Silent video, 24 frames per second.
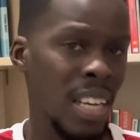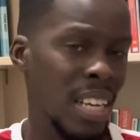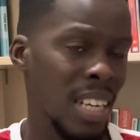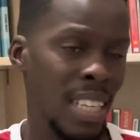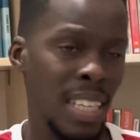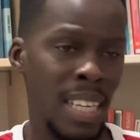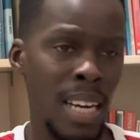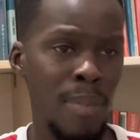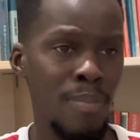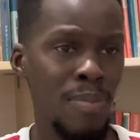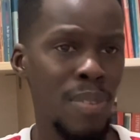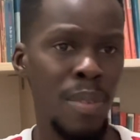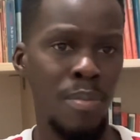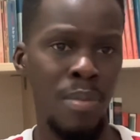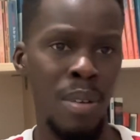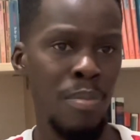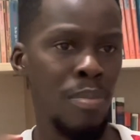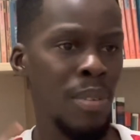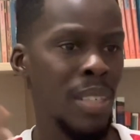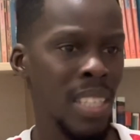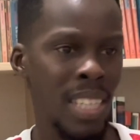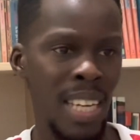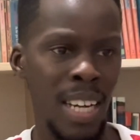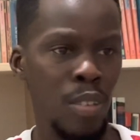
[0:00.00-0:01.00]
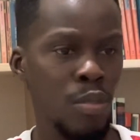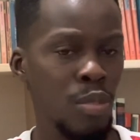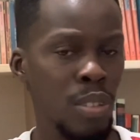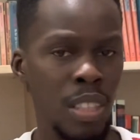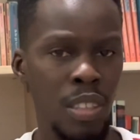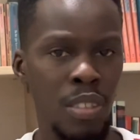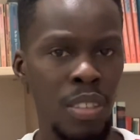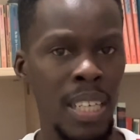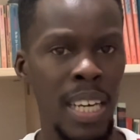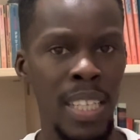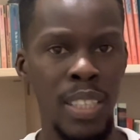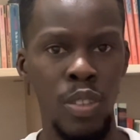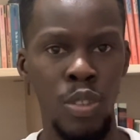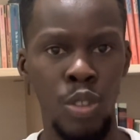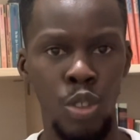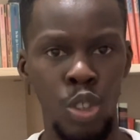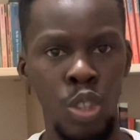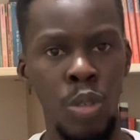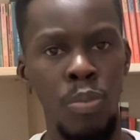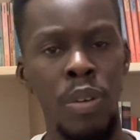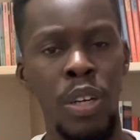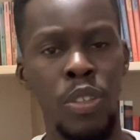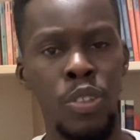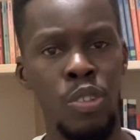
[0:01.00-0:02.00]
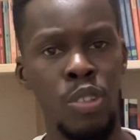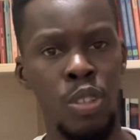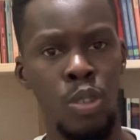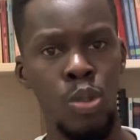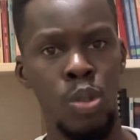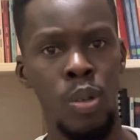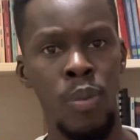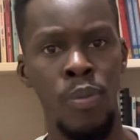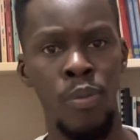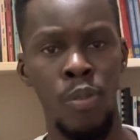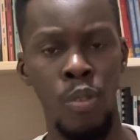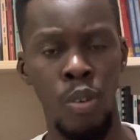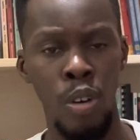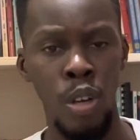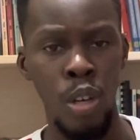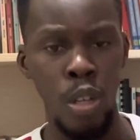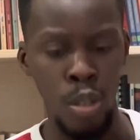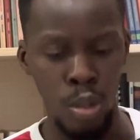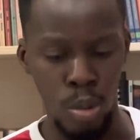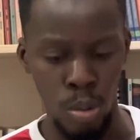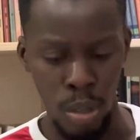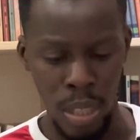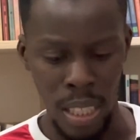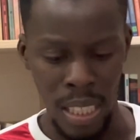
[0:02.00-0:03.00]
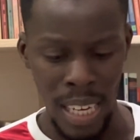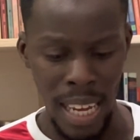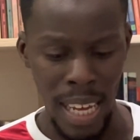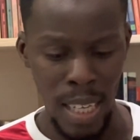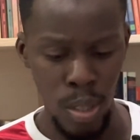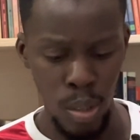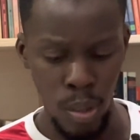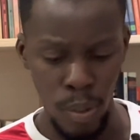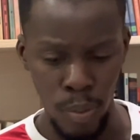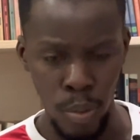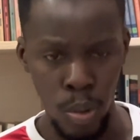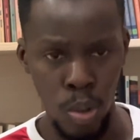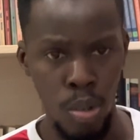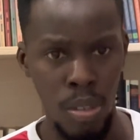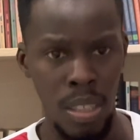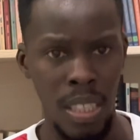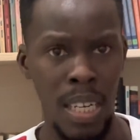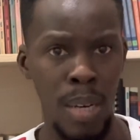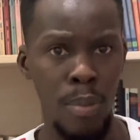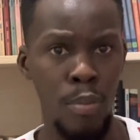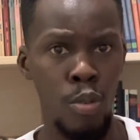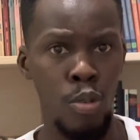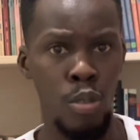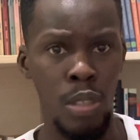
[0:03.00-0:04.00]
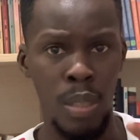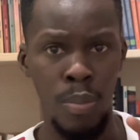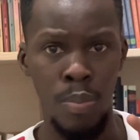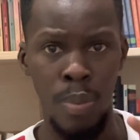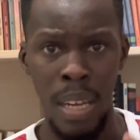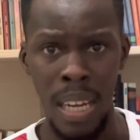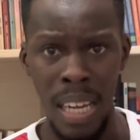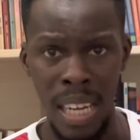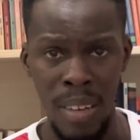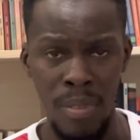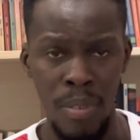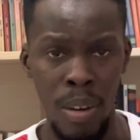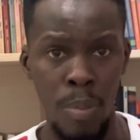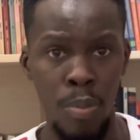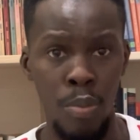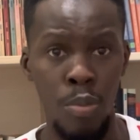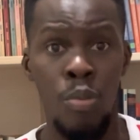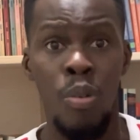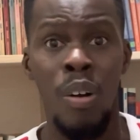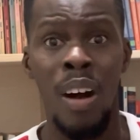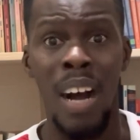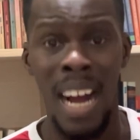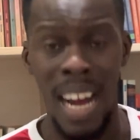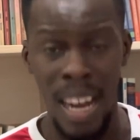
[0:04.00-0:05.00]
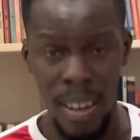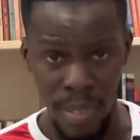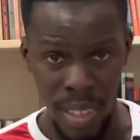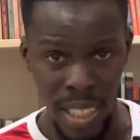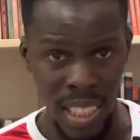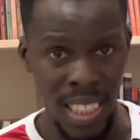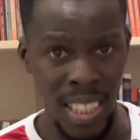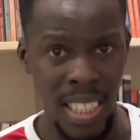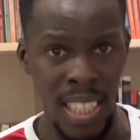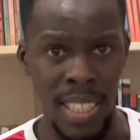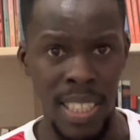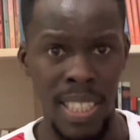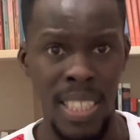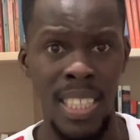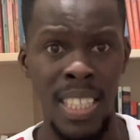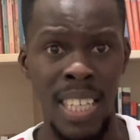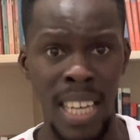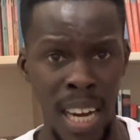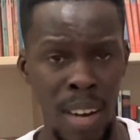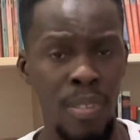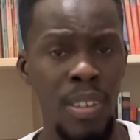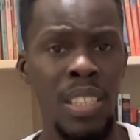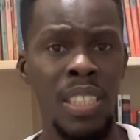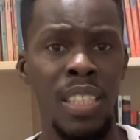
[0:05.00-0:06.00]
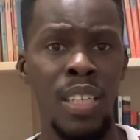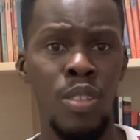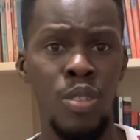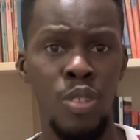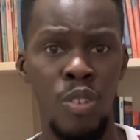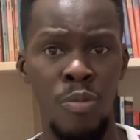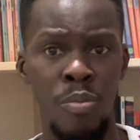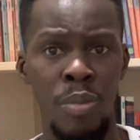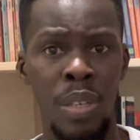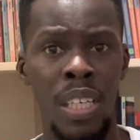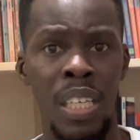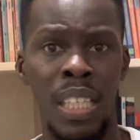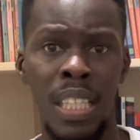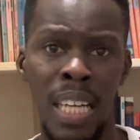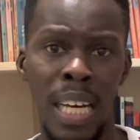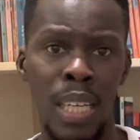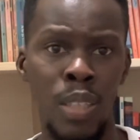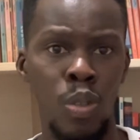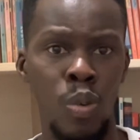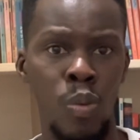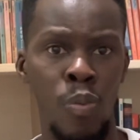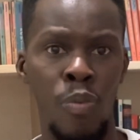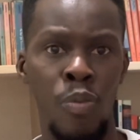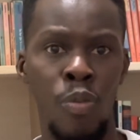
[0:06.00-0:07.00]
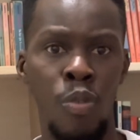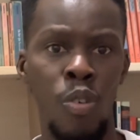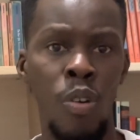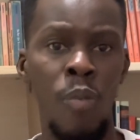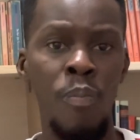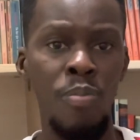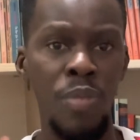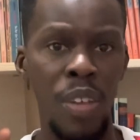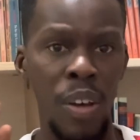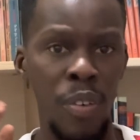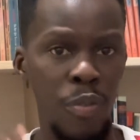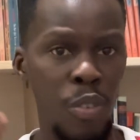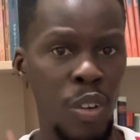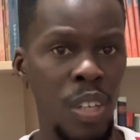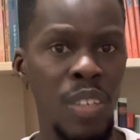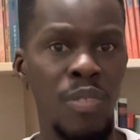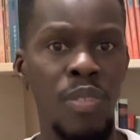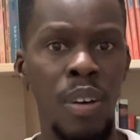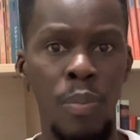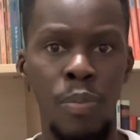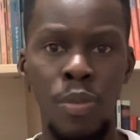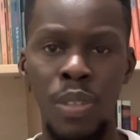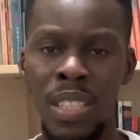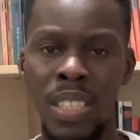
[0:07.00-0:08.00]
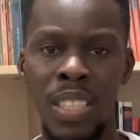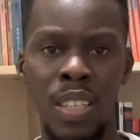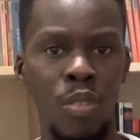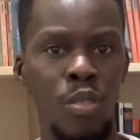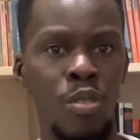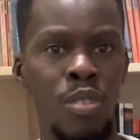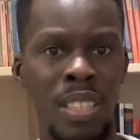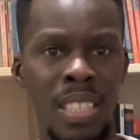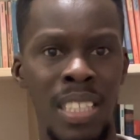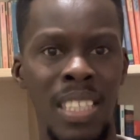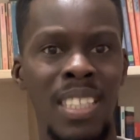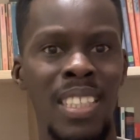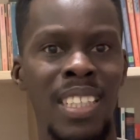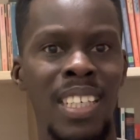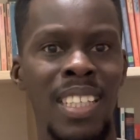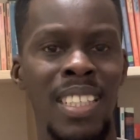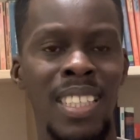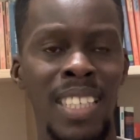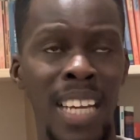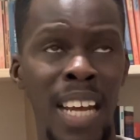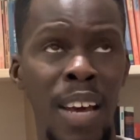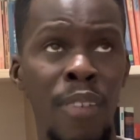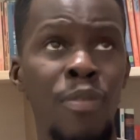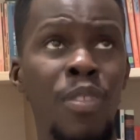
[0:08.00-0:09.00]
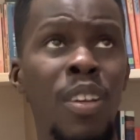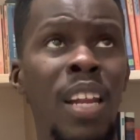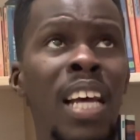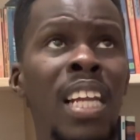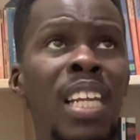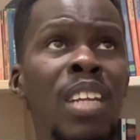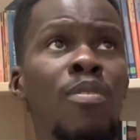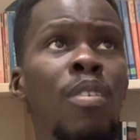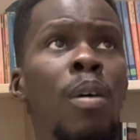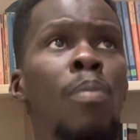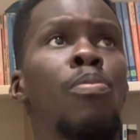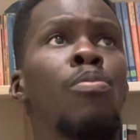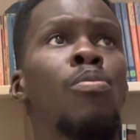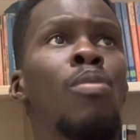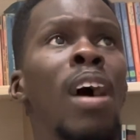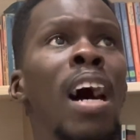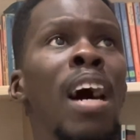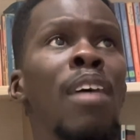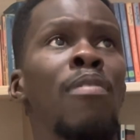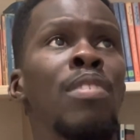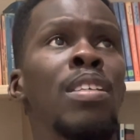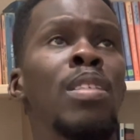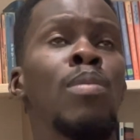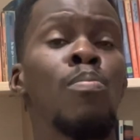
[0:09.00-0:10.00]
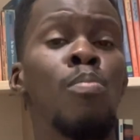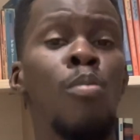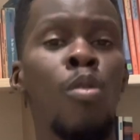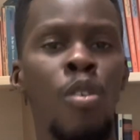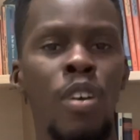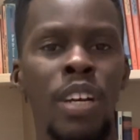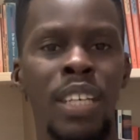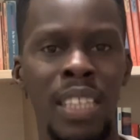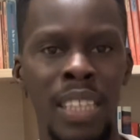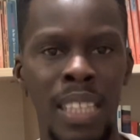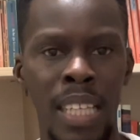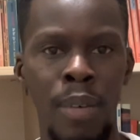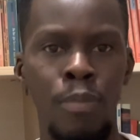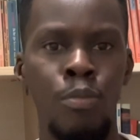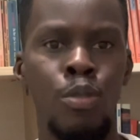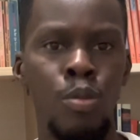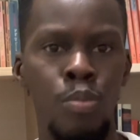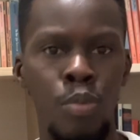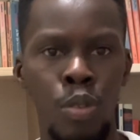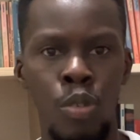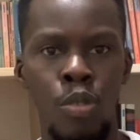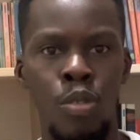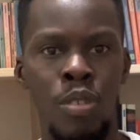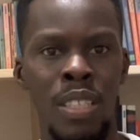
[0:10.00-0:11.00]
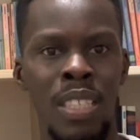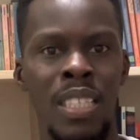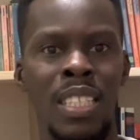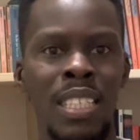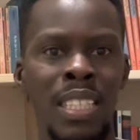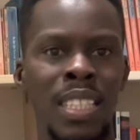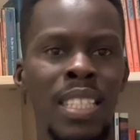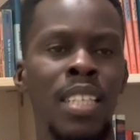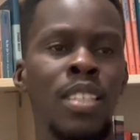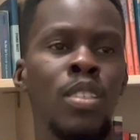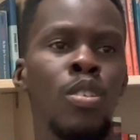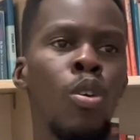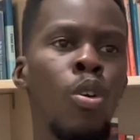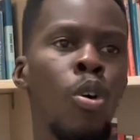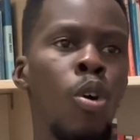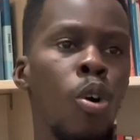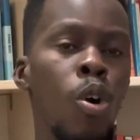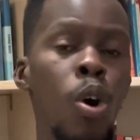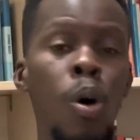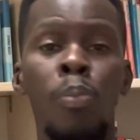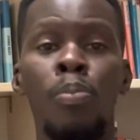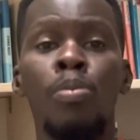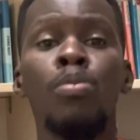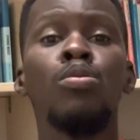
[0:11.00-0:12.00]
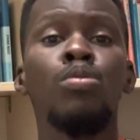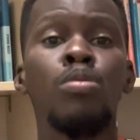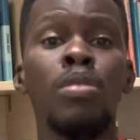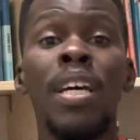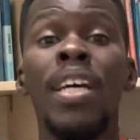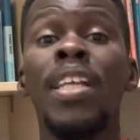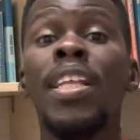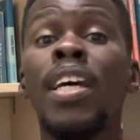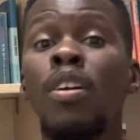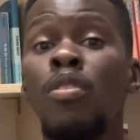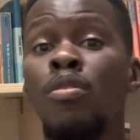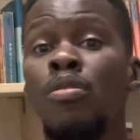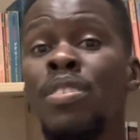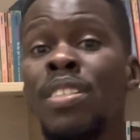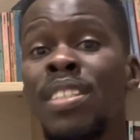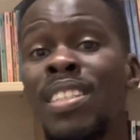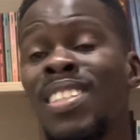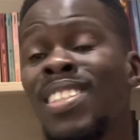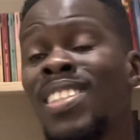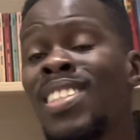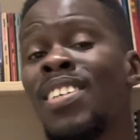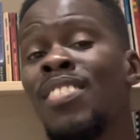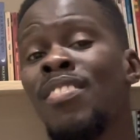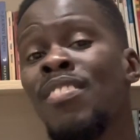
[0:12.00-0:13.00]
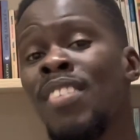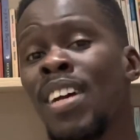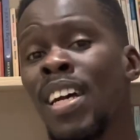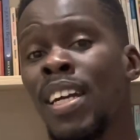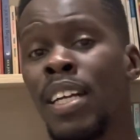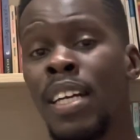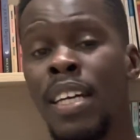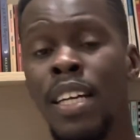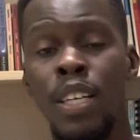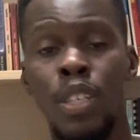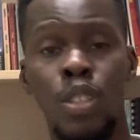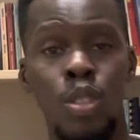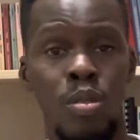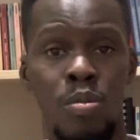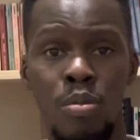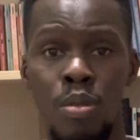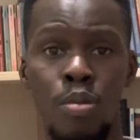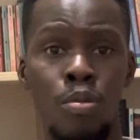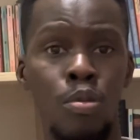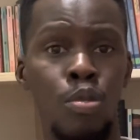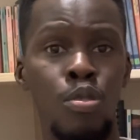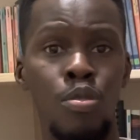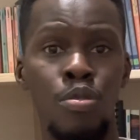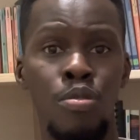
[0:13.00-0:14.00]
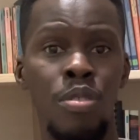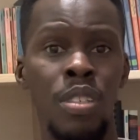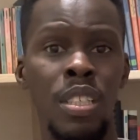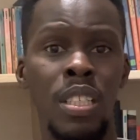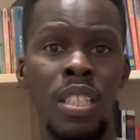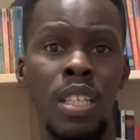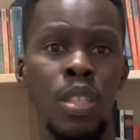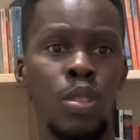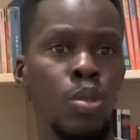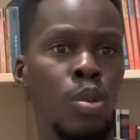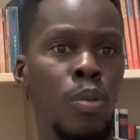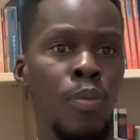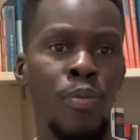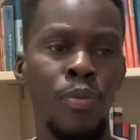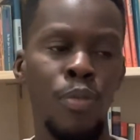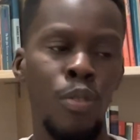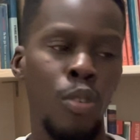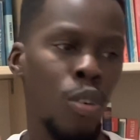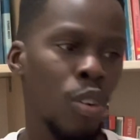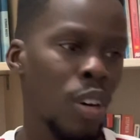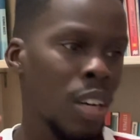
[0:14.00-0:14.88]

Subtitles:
gapped them a bit, and I don't think United will drop out of the top 4. So the likes of Tottenham Hotspur and Liverpool have a chance. They have a chance of making that top 4. And for Liverpool, it's the consistency. And I feel like Liverpool have it more in them to be consistent or pull together a consistent run to be able to reach the top 4